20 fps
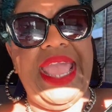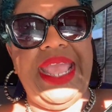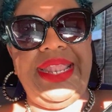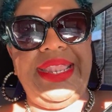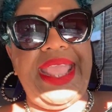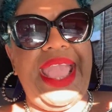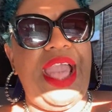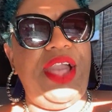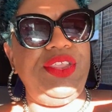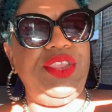
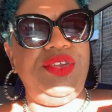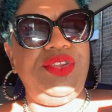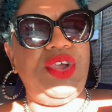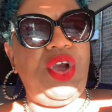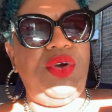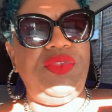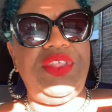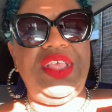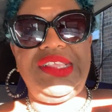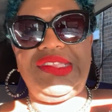Now, you
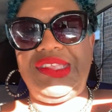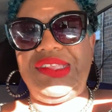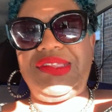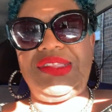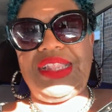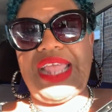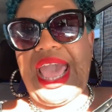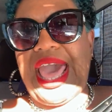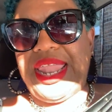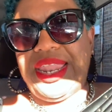know, this is
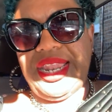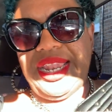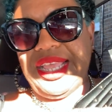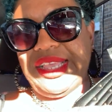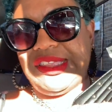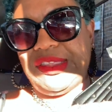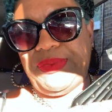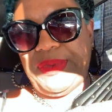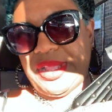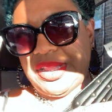not an
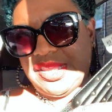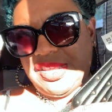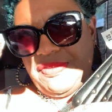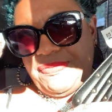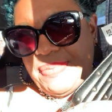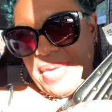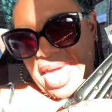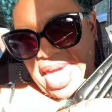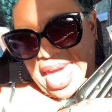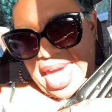
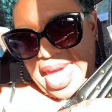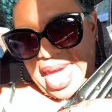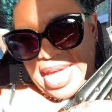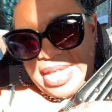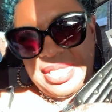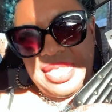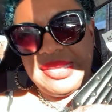expensive bag.